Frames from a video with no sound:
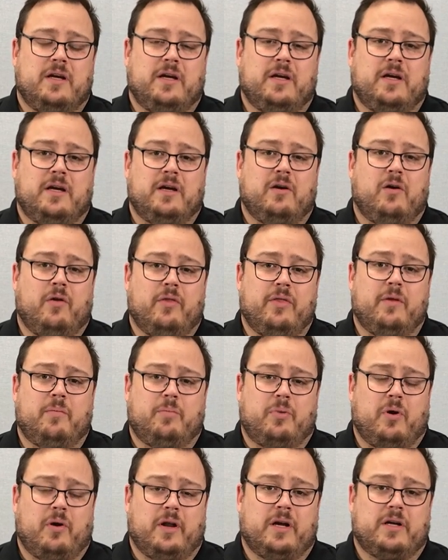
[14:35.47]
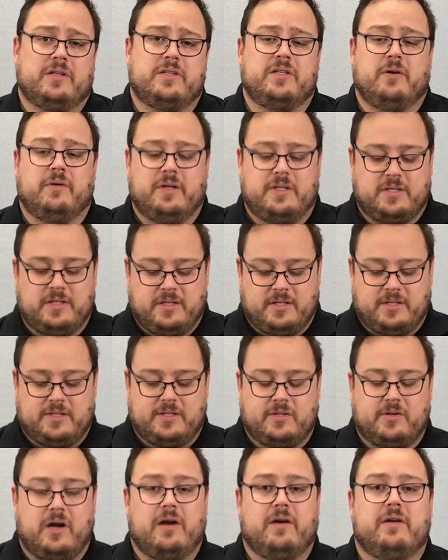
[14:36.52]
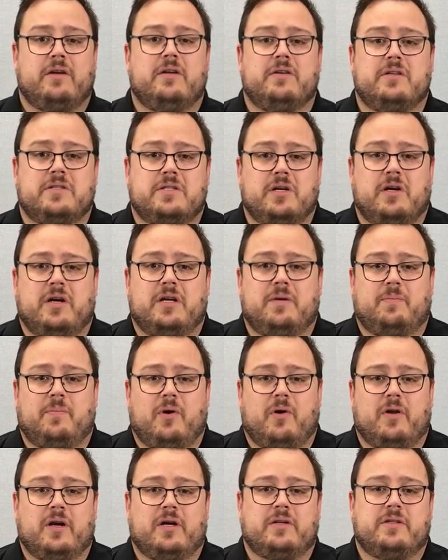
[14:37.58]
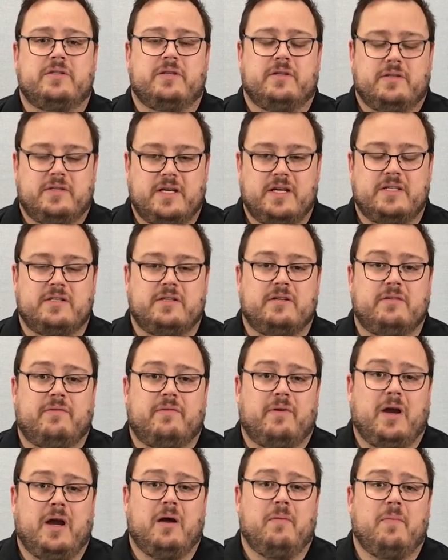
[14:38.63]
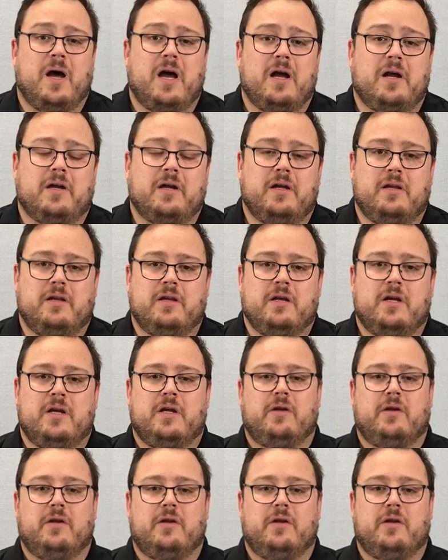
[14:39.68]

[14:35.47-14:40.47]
on the product. So it's an Australian designed product tested for our market,